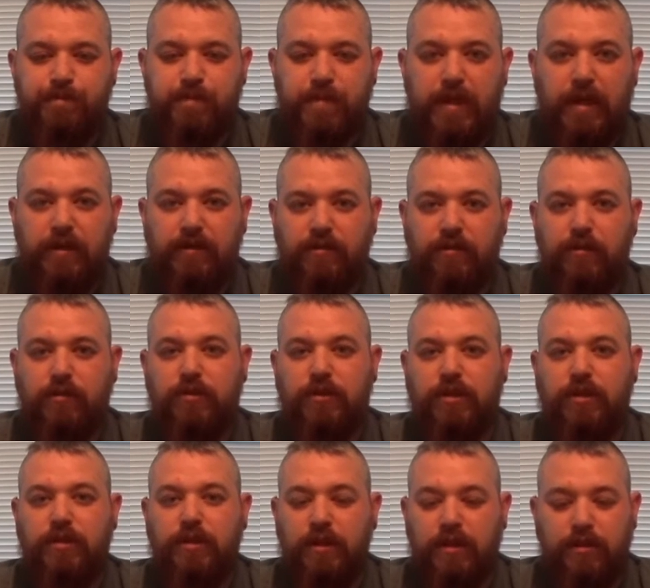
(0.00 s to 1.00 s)

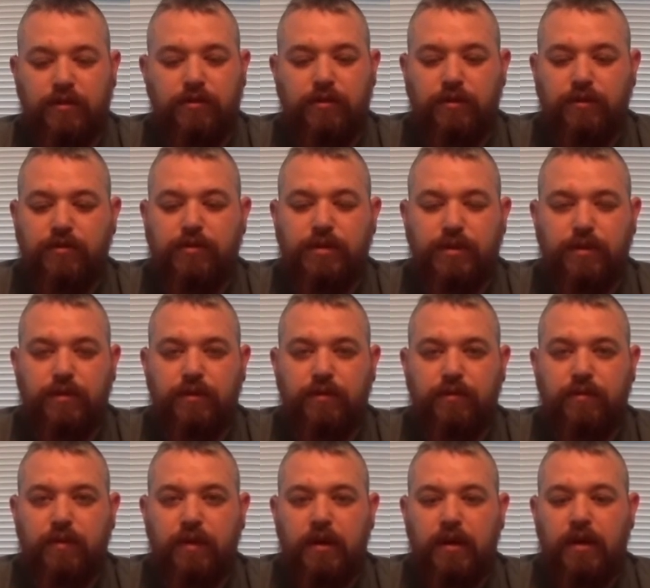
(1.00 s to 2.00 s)
exertion than you're used
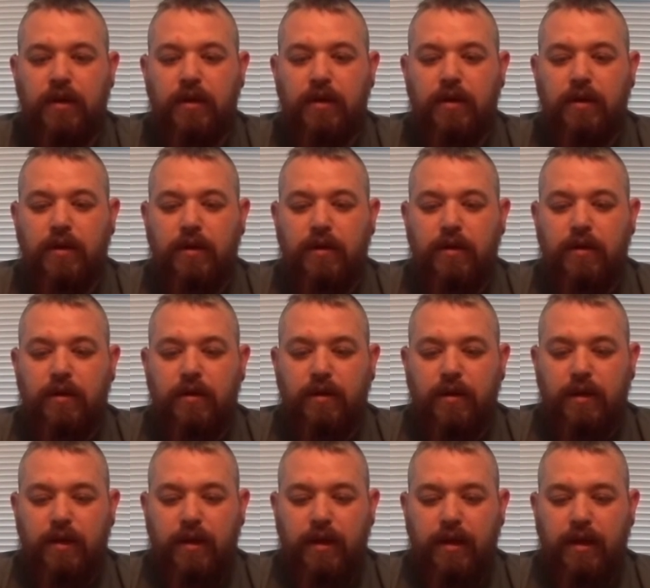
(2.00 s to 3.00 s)
to,
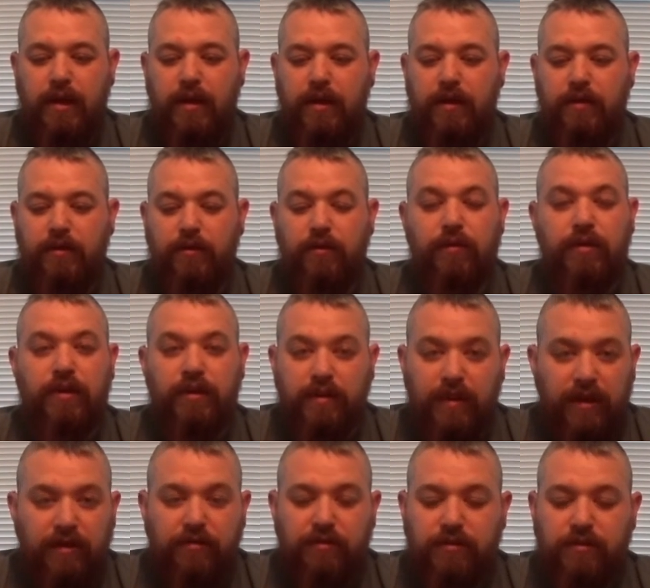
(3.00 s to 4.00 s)
and you're in a
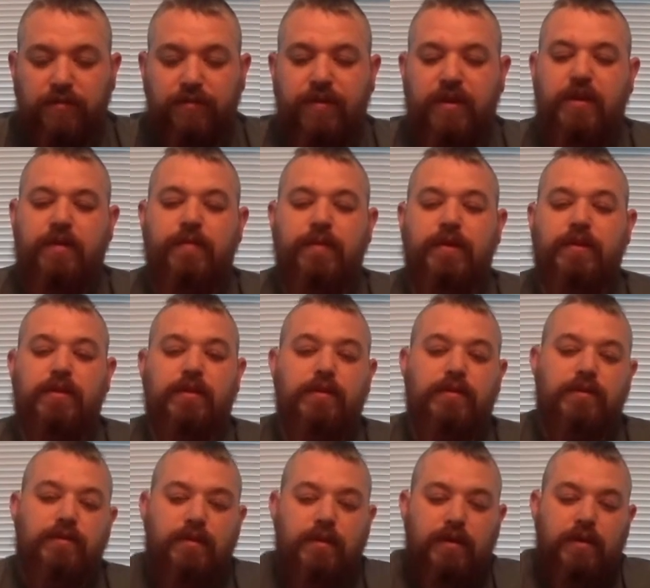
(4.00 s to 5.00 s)
dangerous environment.
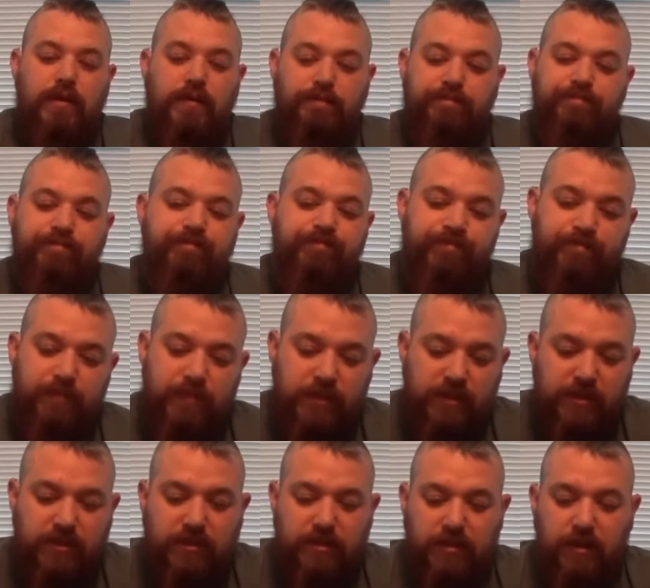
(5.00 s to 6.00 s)

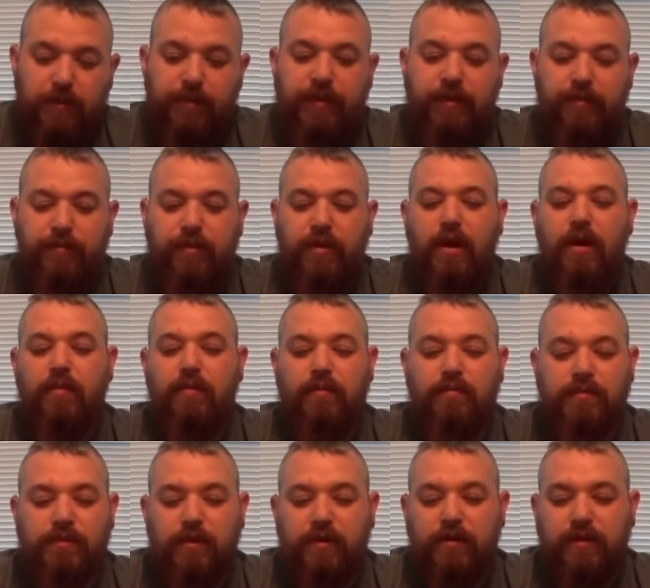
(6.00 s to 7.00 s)
Stomach
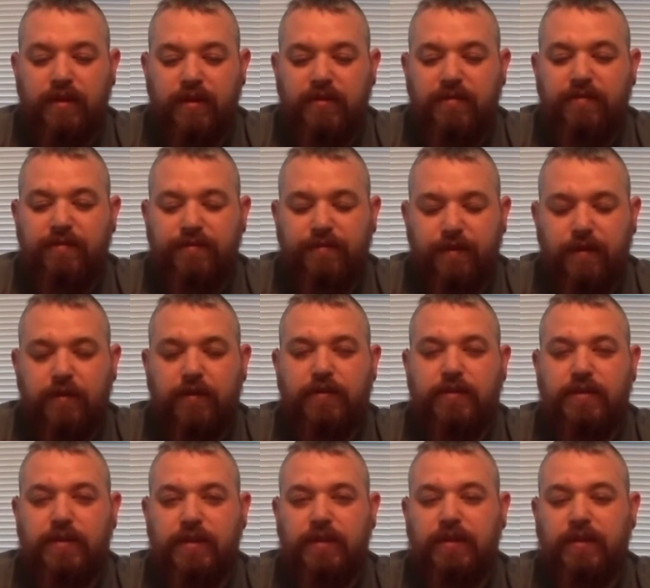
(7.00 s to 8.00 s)
problems are the
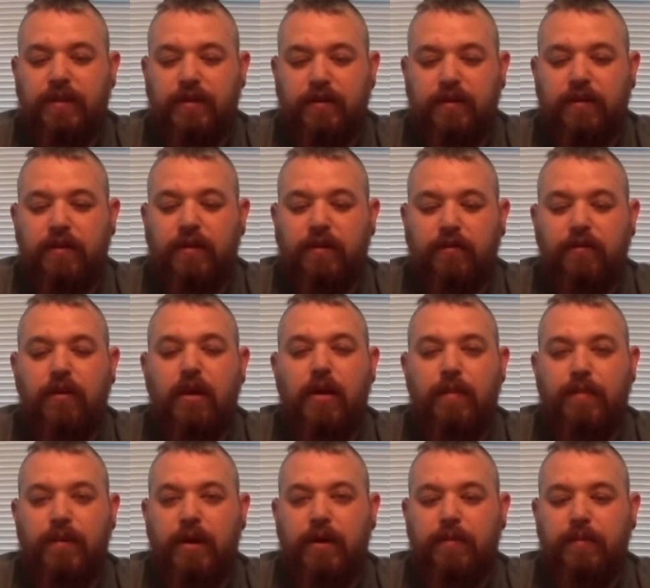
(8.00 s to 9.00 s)
first thing that are going to
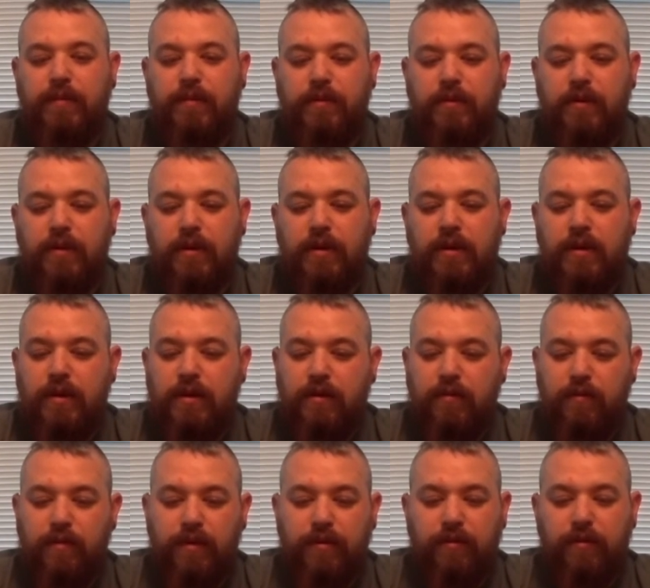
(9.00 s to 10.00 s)
crop up,
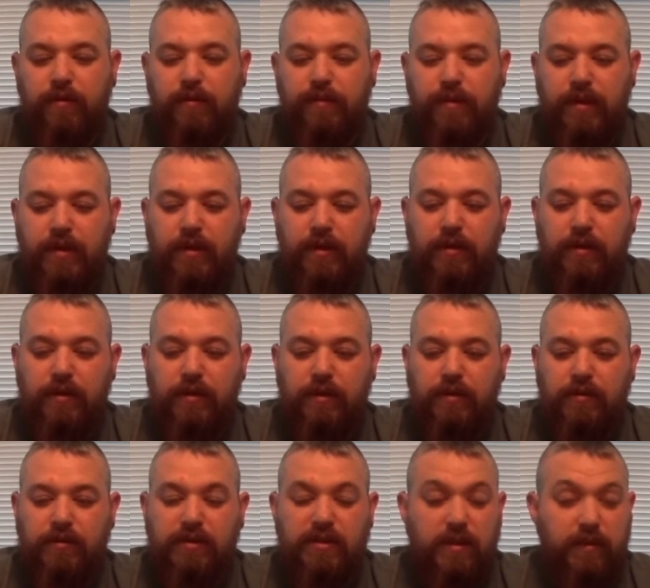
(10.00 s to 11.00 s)
whether it
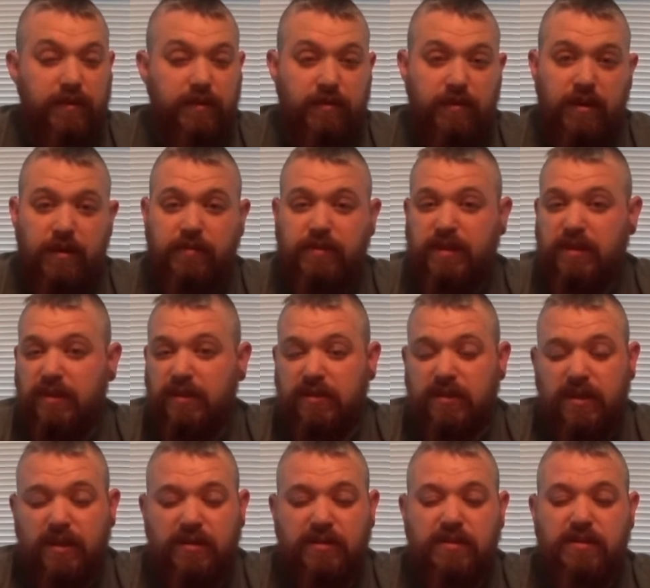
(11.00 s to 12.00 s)
be stomach cramps,
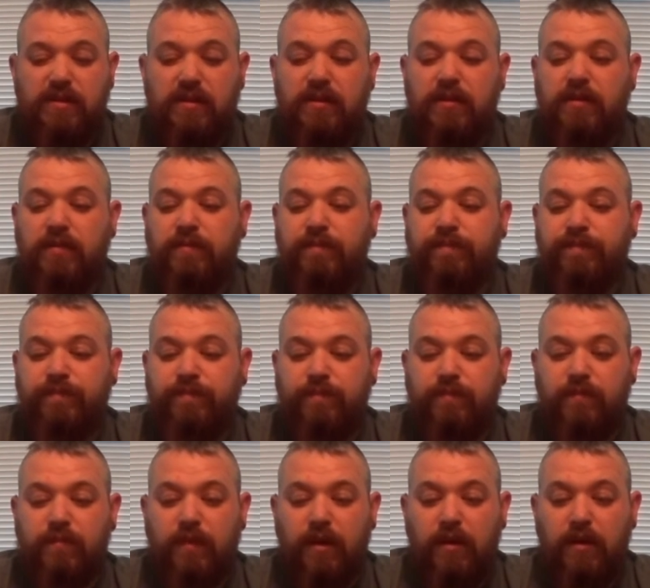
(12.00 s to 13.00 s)
indigestion,
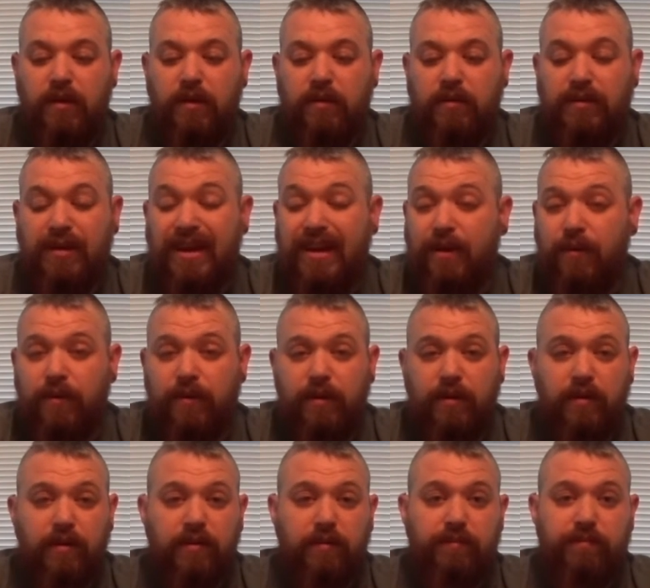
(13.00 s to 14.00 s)

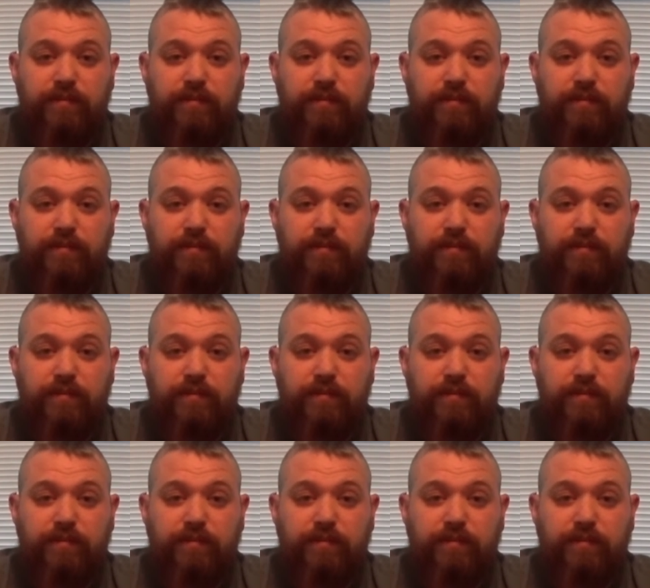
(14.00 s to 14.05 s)
diarrhea,